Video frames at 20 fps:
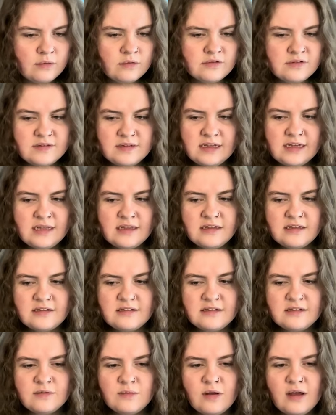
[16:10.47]
See, this
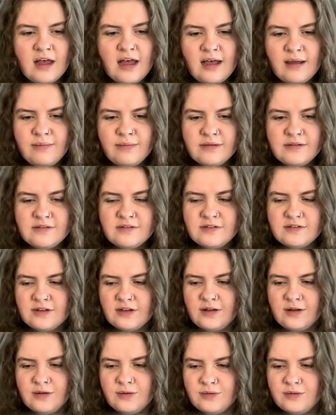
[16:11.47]
is what happens
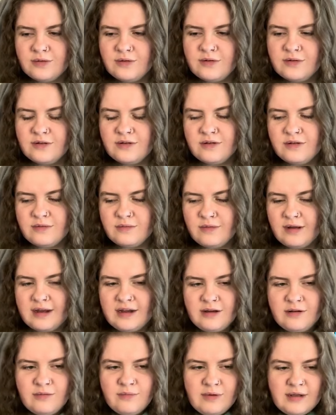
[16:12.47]
though
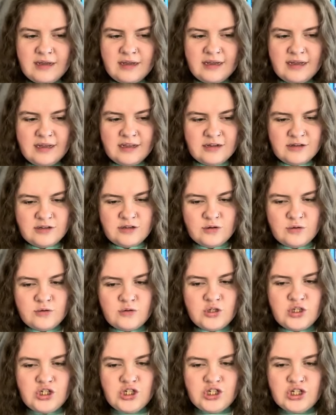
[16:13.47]
when we do
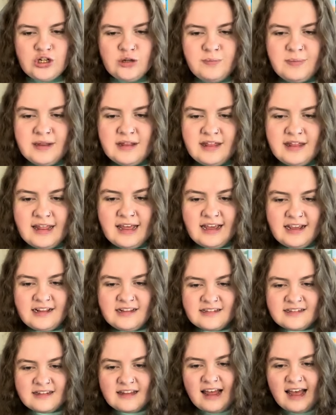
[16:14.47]
stupid
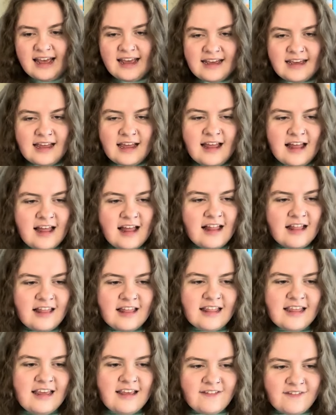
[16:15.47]
things like
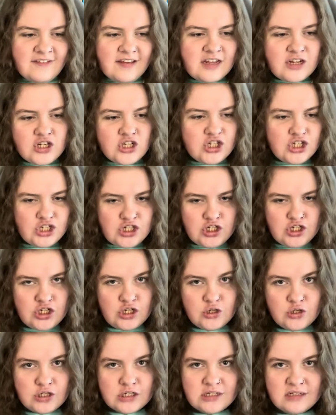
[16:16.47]
leaving
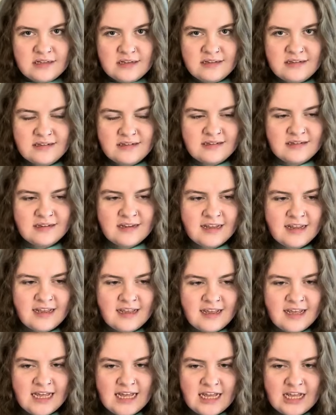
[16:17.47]
students,
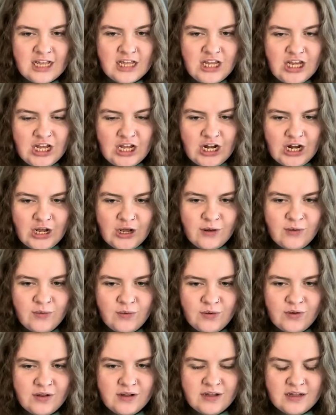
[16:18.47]
you
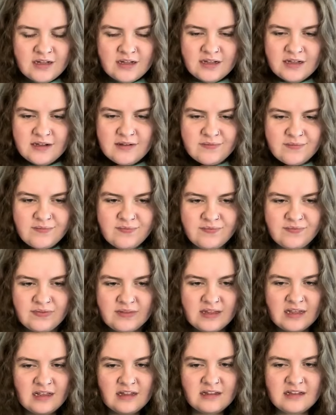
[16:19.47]
know.
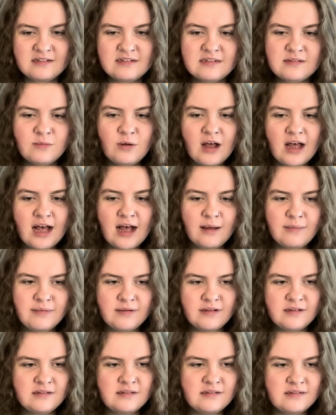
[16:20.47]
This is what
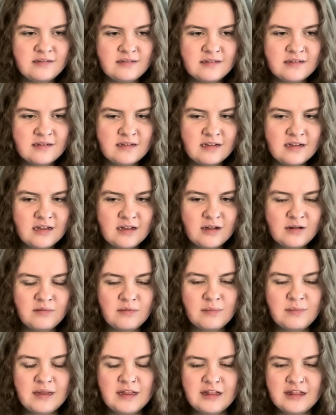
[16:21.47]
happens
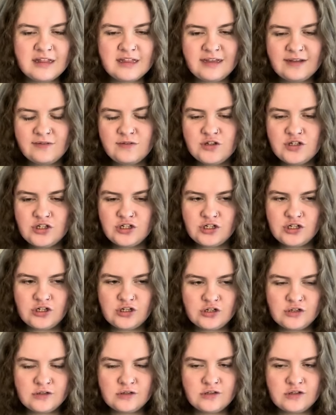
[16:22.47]
when we leave
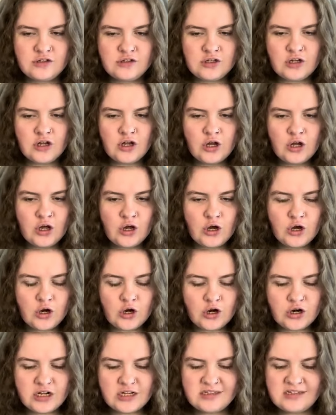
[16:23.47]
students
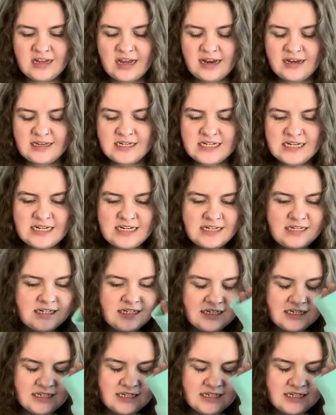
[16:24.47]
unattended.